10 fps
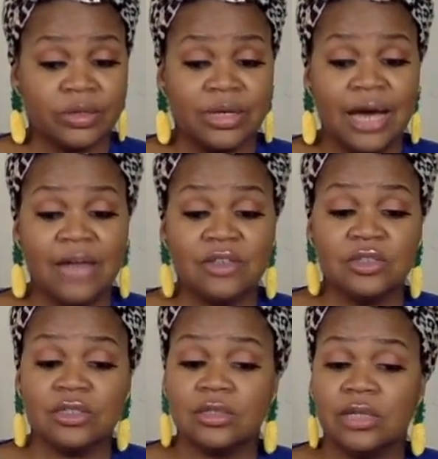God's
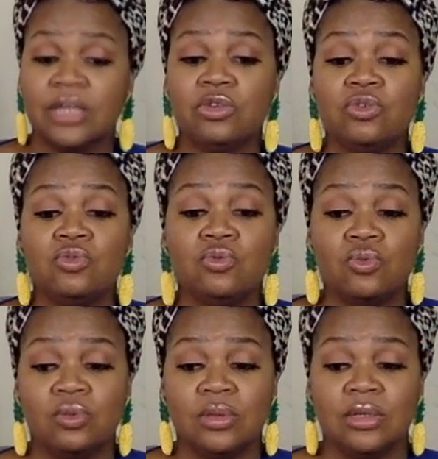just letting
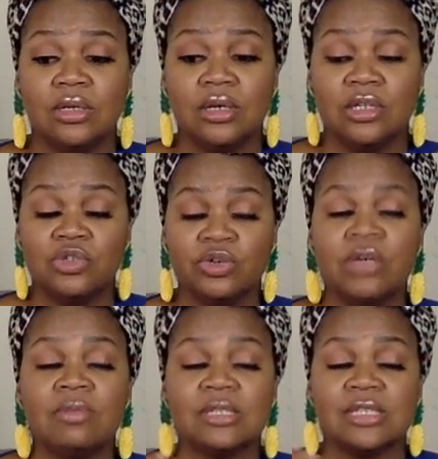you a
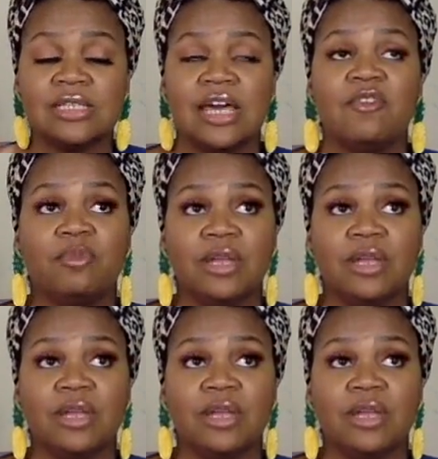dream is a safe